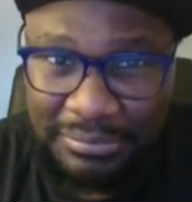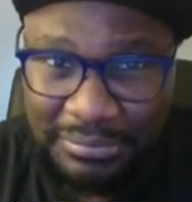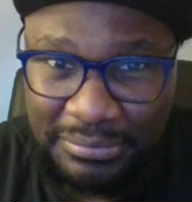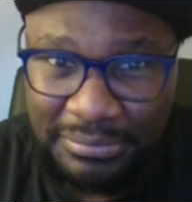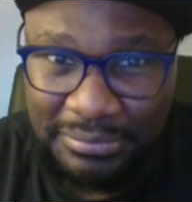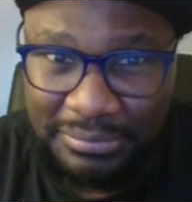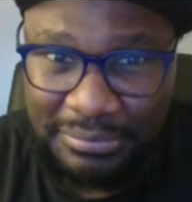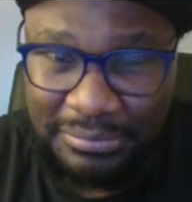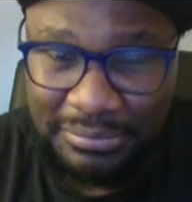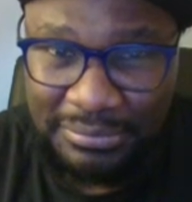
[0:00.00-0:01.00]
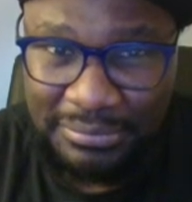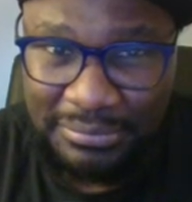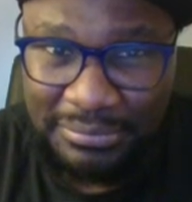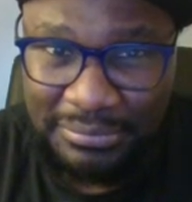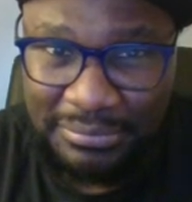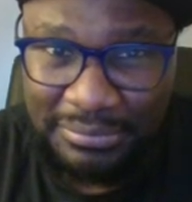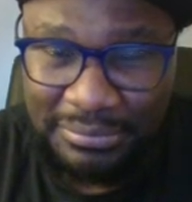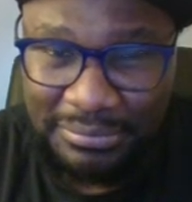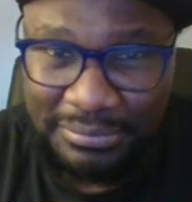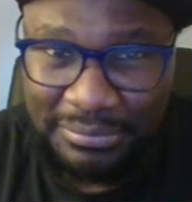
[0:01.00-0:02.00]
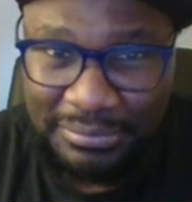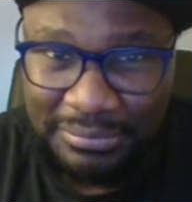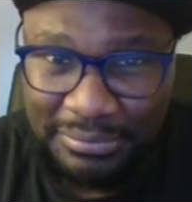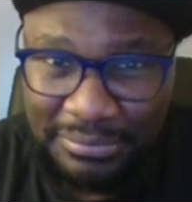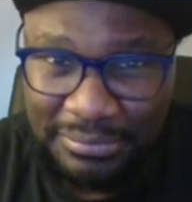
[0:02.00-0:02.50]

(silent)